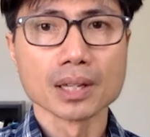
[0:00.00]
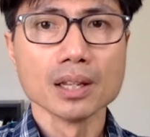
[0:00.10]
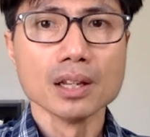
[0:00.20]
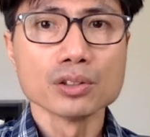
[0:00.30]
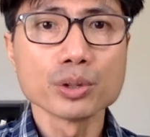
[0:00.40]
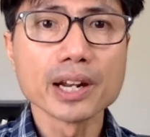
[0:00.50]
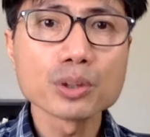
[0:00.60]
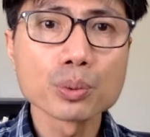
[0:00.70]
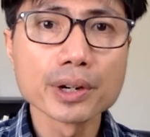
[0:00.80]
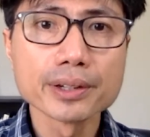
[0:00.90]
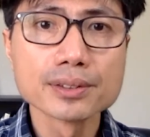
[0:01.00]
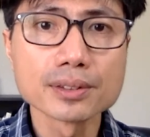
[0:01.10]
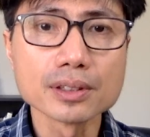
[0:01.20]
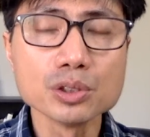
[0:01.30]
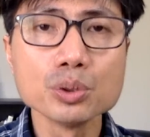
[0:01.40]
So, in other
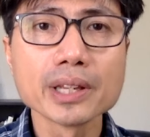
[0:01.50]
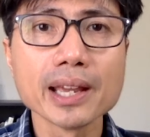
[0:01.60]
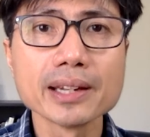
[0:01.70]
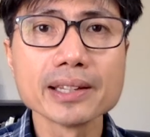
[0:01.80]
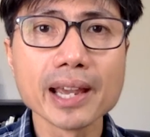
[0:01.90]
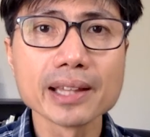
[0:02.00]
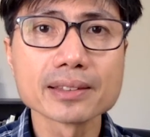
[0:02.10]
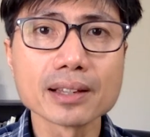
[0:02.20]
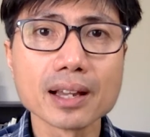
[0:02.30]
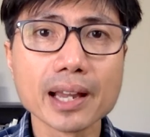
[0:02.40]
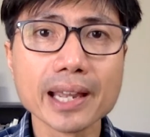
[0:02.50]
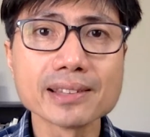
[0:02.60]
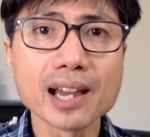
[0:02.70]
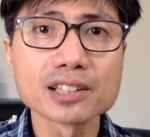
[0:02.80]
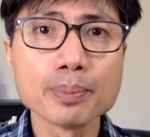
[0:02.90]
words, you can get a
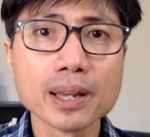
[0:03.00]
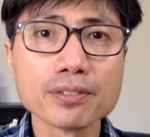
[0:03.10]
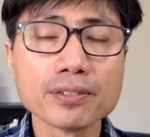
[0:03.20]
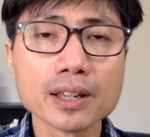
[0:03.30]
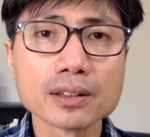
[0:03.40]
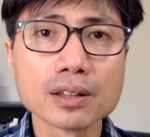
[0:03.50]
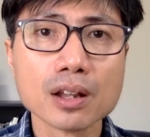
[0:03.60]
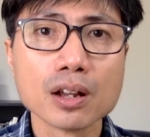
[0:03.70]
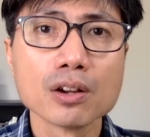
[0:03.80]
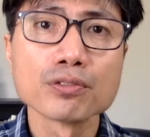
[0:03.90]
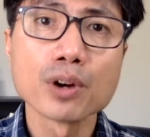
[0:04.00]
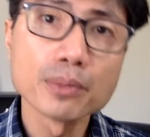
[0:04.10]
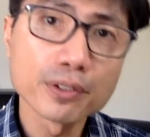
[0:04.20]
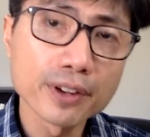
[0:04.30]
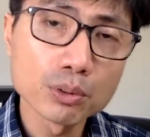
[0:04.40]
tax benefit from
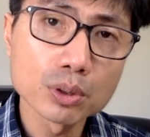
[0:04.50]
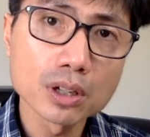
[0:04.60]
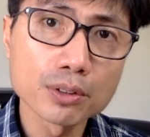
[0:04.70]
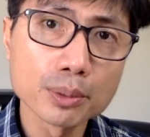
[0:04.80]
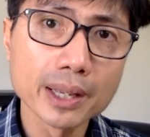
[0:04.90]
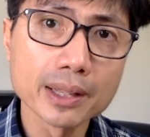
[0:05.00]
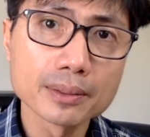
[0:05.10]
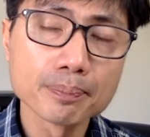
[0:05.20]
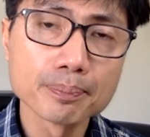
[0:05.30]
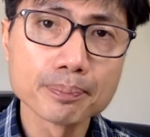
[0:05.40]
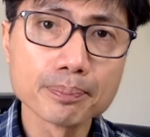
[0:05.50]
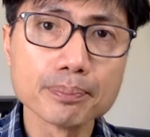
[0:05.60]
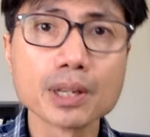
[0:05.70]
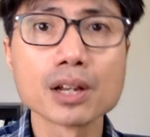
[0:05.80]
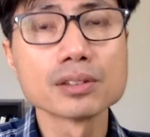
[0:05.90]
the federal government
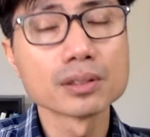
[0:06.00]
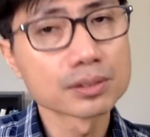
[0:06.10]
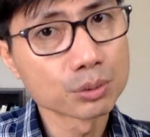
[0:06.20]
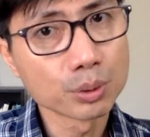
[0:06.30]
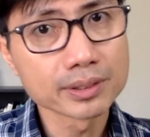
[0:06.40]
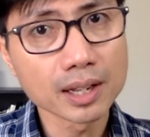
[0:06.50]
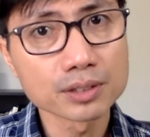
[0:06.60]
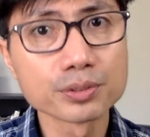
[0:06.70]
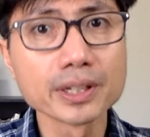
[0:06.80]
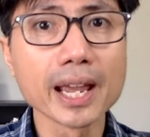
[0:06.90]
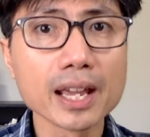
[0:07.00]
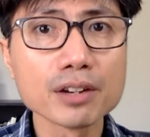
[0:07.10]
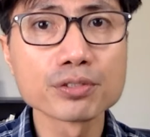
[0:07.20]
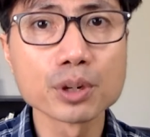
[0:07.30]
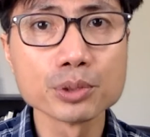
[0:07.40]
because it's growing tax free
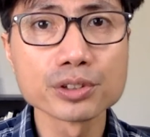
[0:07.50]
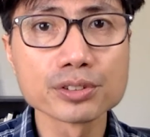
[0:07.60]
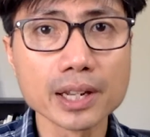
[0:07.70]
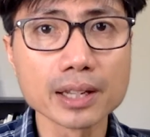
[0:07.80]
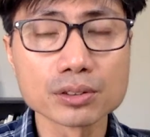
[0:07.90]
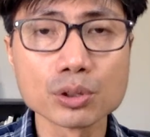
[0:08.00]
and from your state.